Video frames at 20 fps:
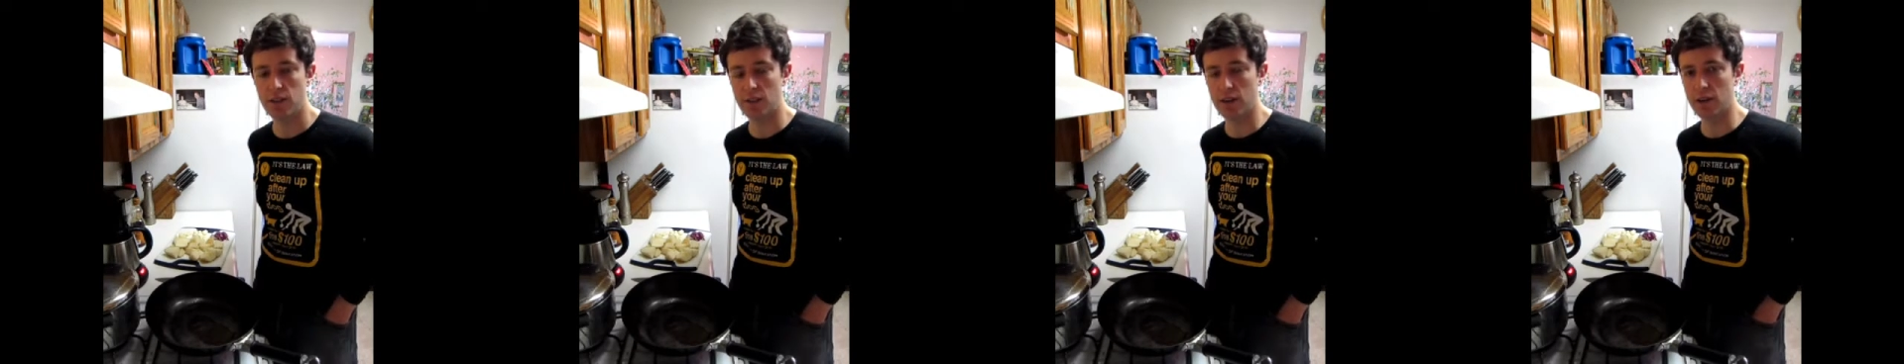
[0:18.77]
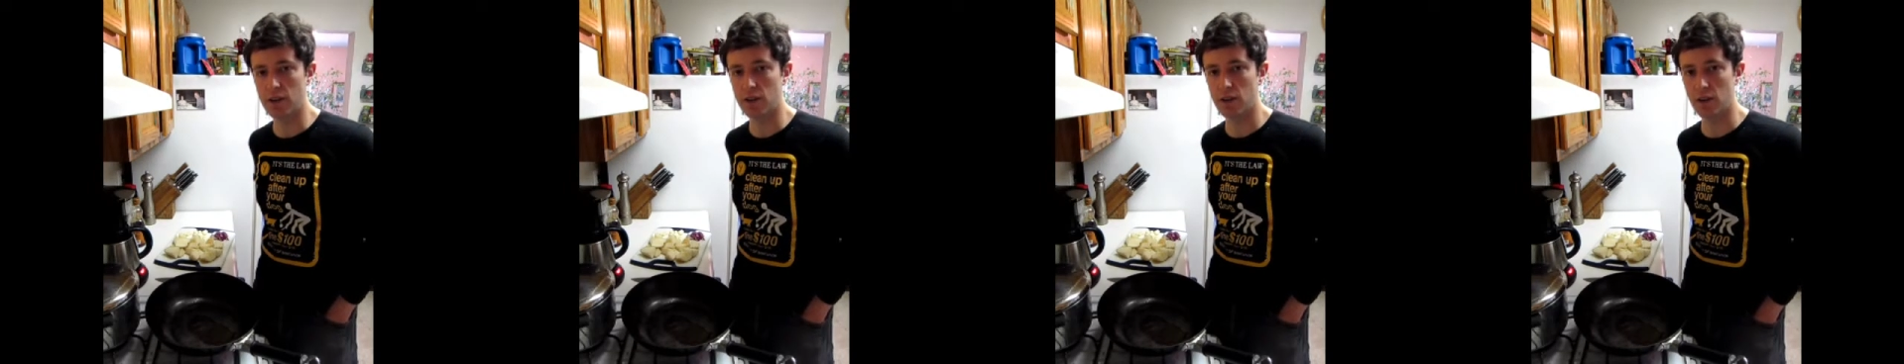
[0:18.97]

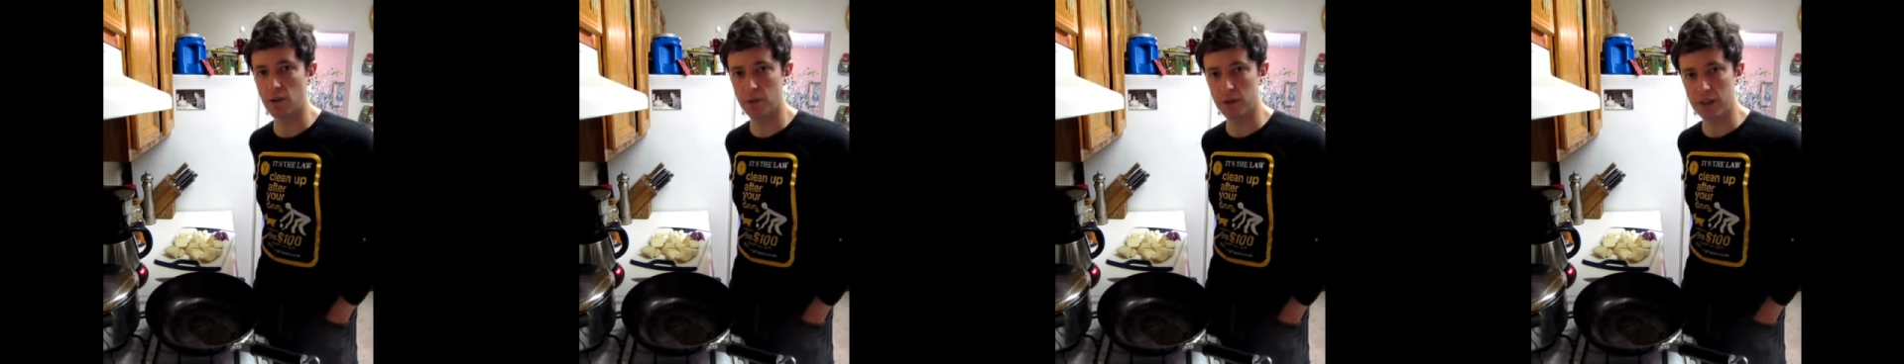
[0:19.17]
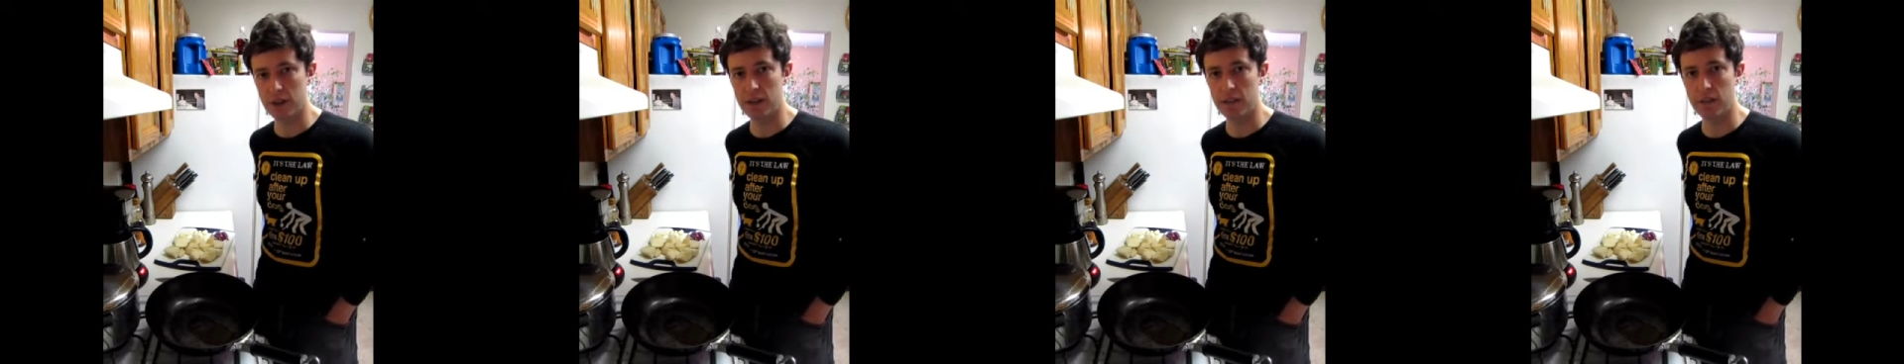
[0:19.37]
and in
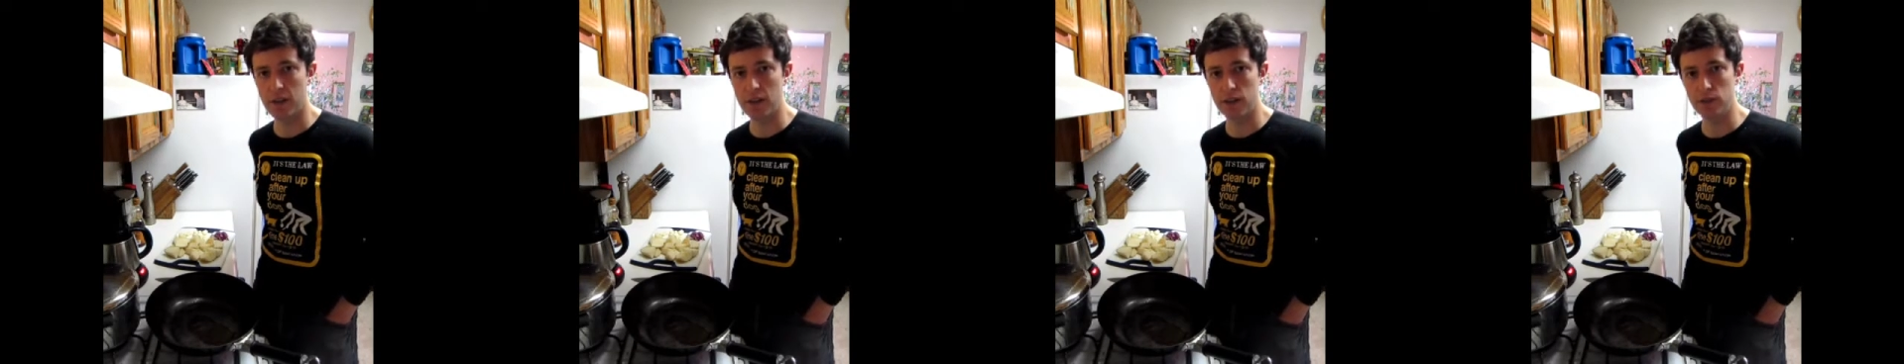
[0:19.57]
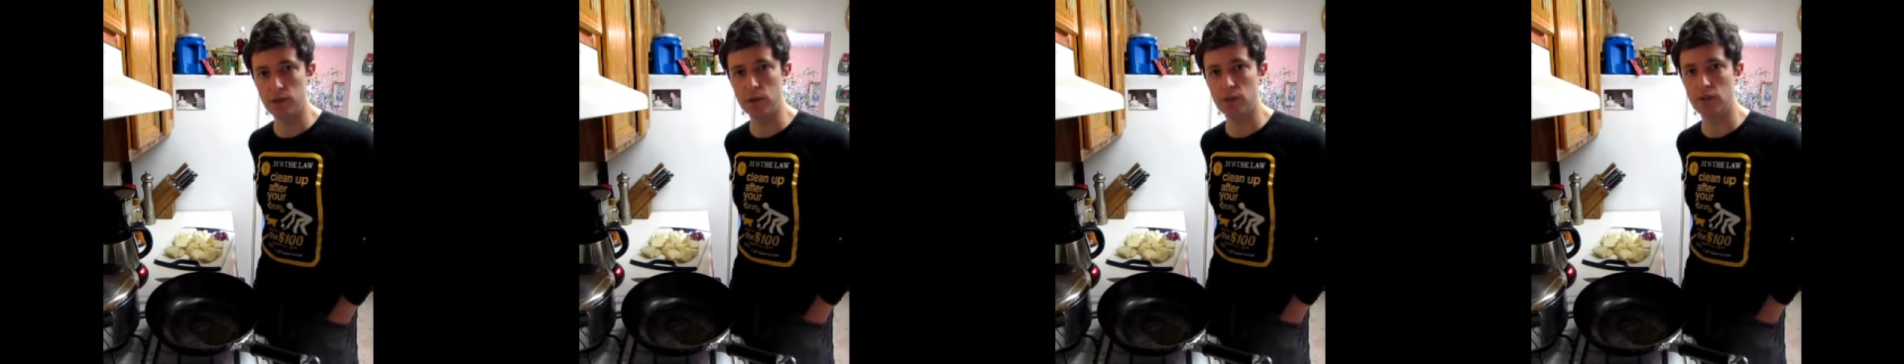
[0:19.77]
Korean
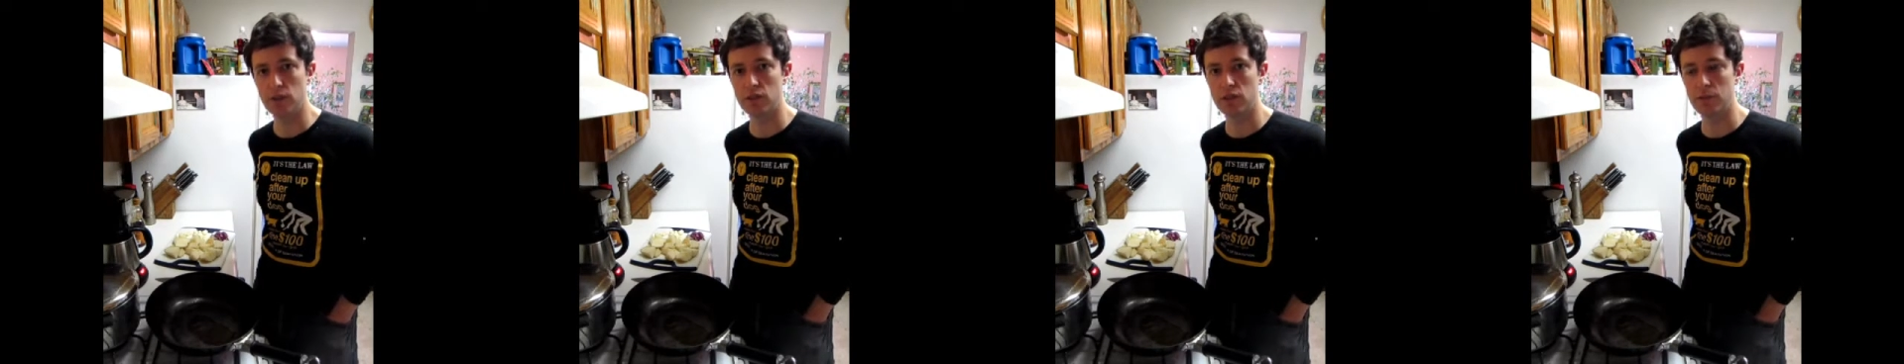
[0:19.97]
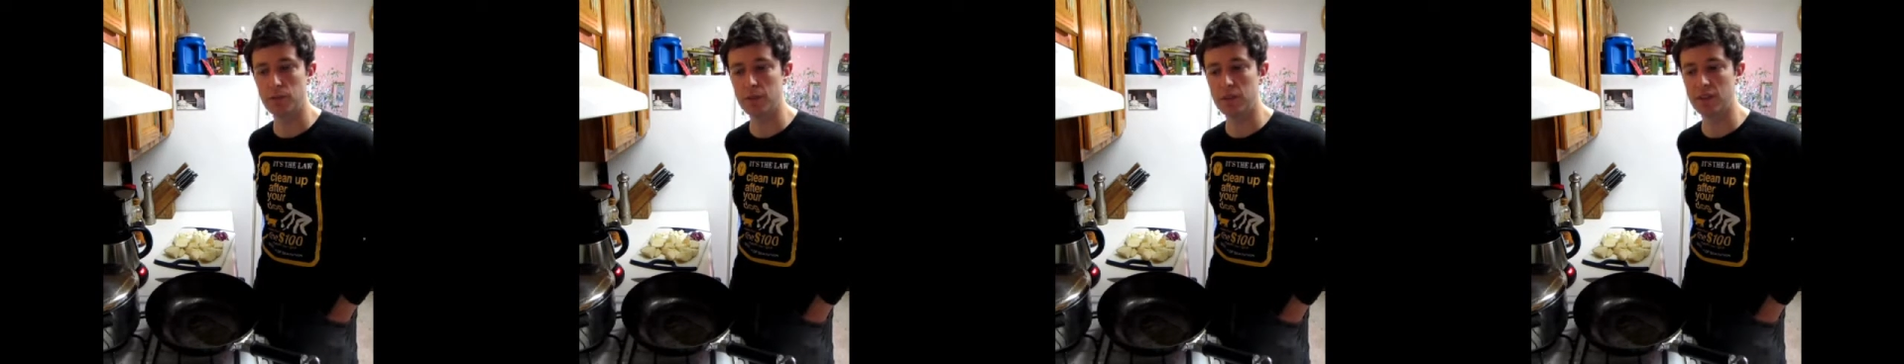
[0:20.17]
they use
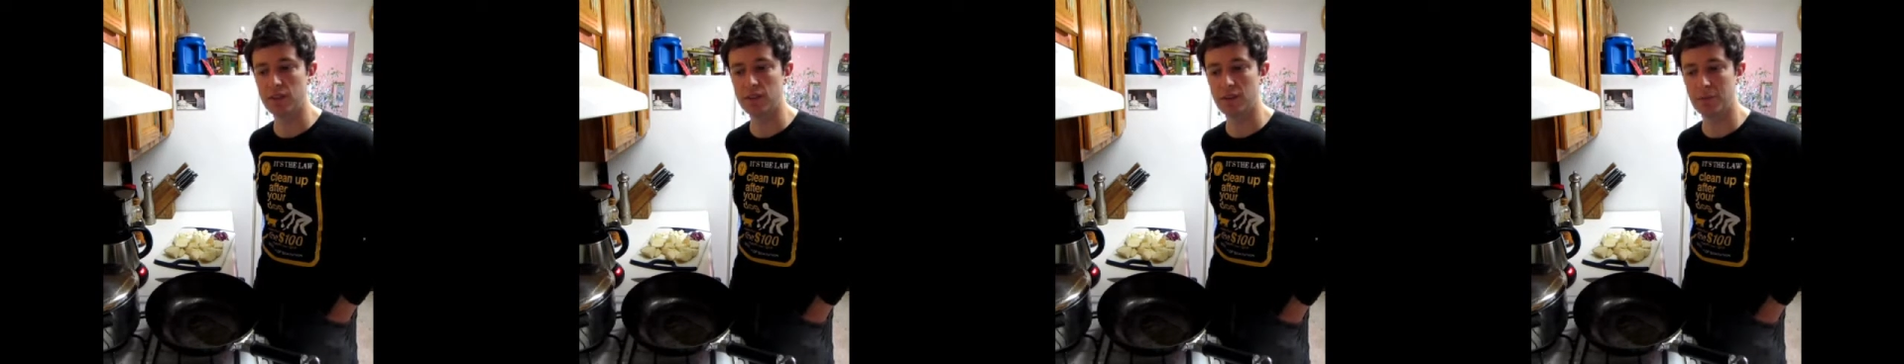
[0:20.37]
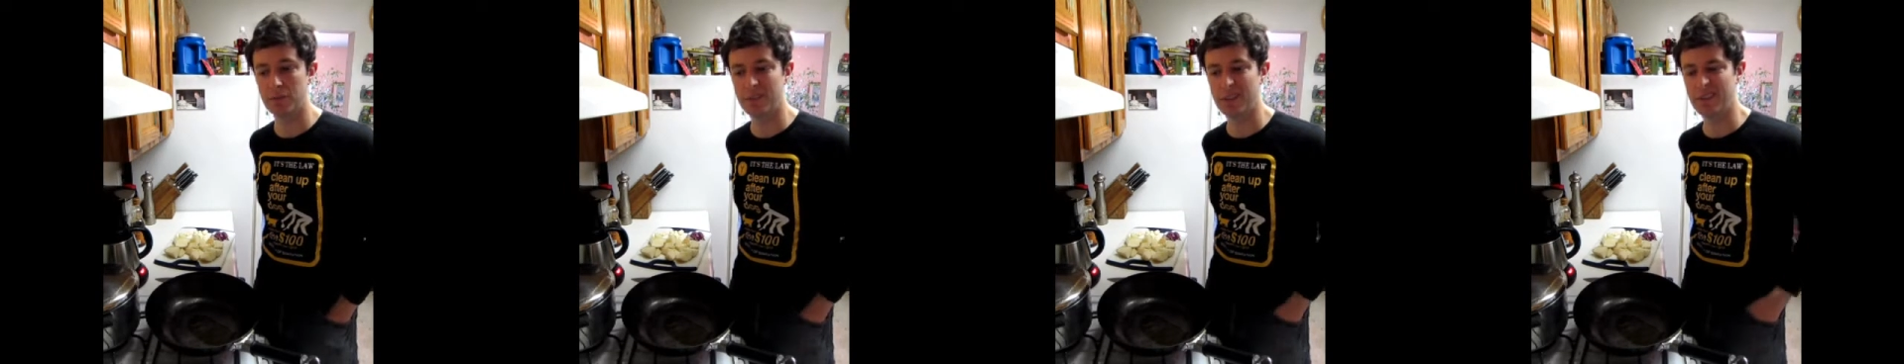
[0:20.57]
it to mean
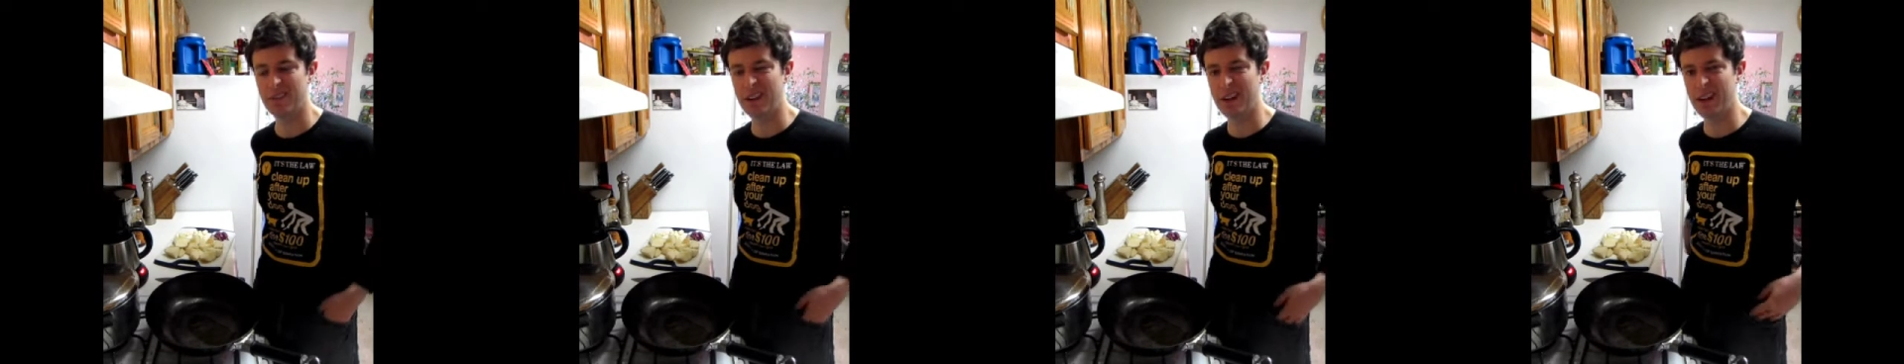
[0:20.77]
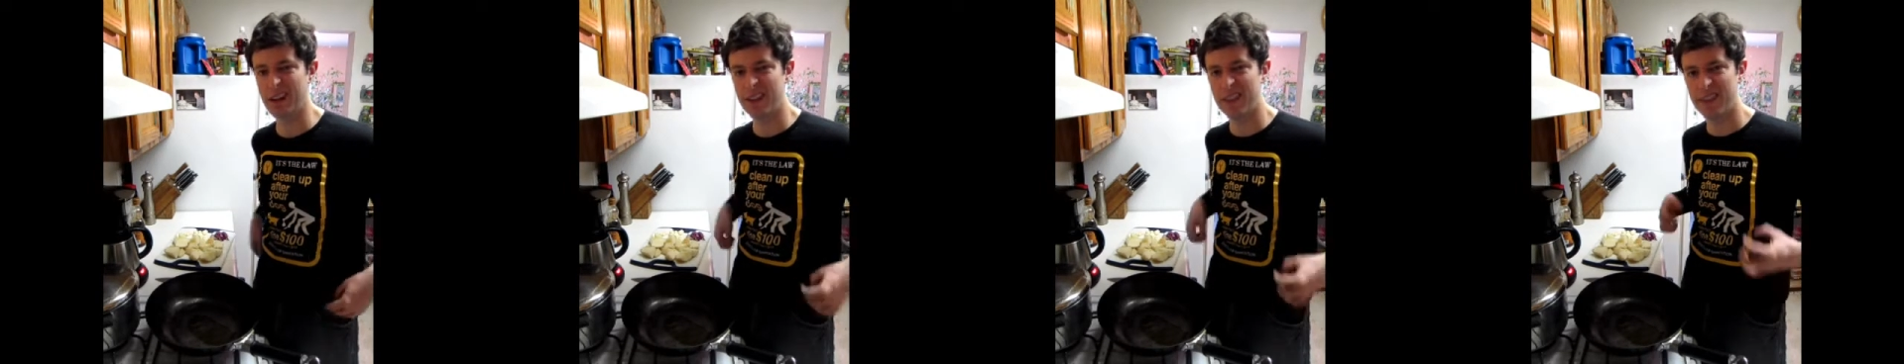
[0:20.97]
something
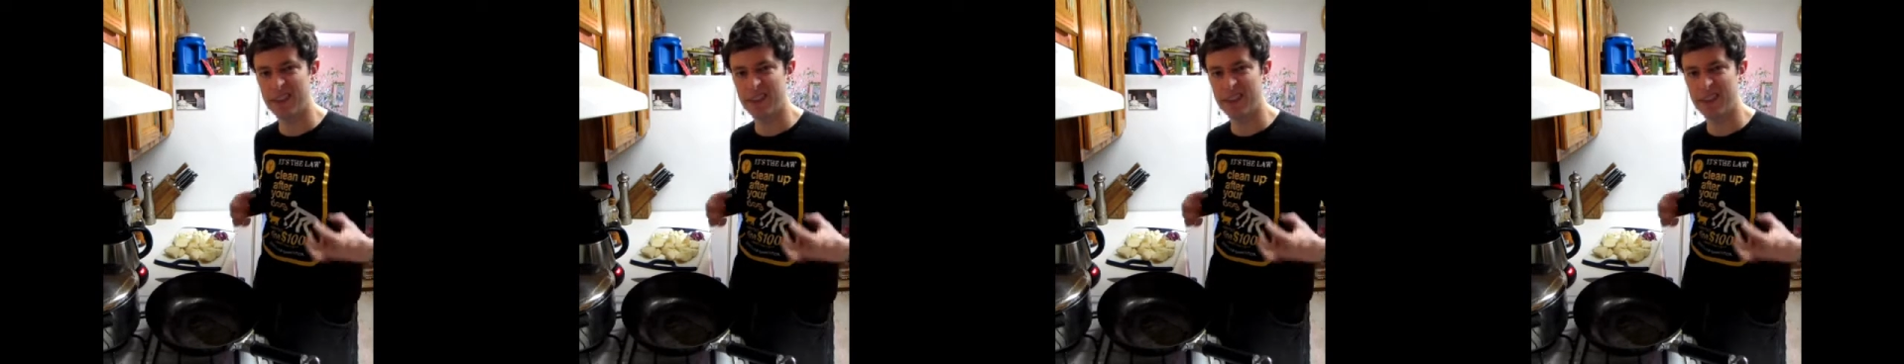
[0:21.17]
like a